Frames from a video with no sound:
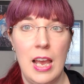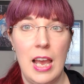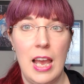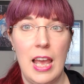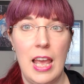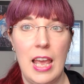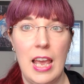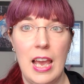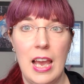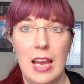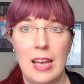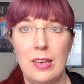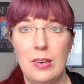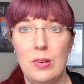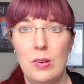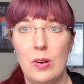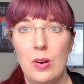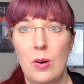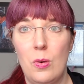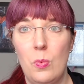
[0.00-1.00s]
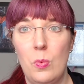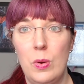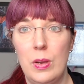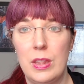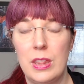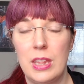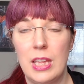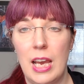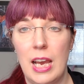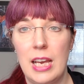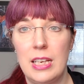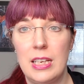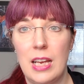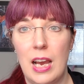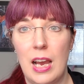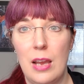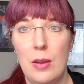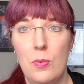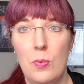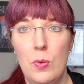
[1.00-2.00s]
And with that,
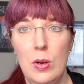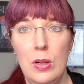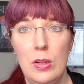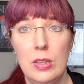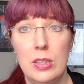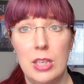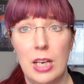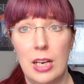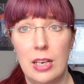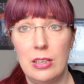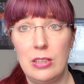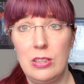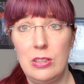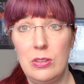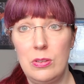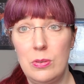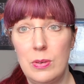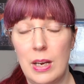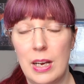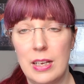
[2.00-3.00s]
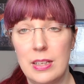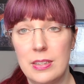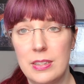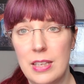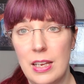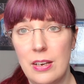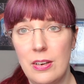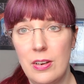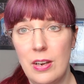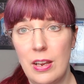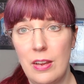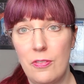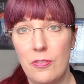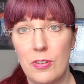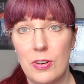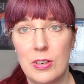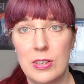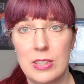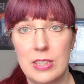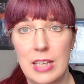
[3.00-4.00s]
I will talk to you on Saturday
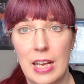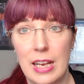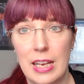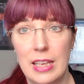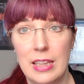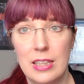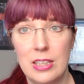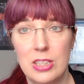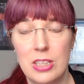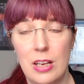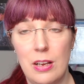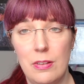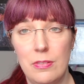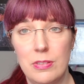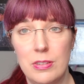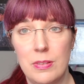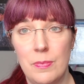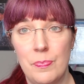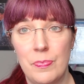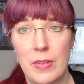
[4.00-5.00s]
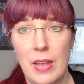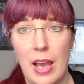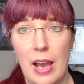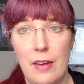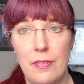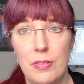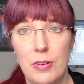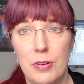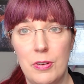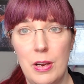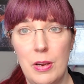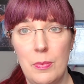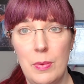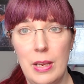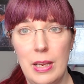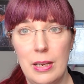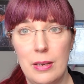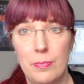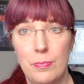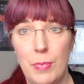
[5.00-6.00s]
for a Stacking the Shelves. Have a great
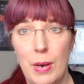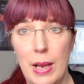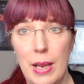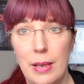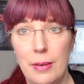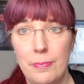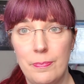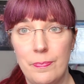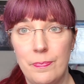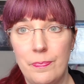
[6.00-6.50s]
week. Bye.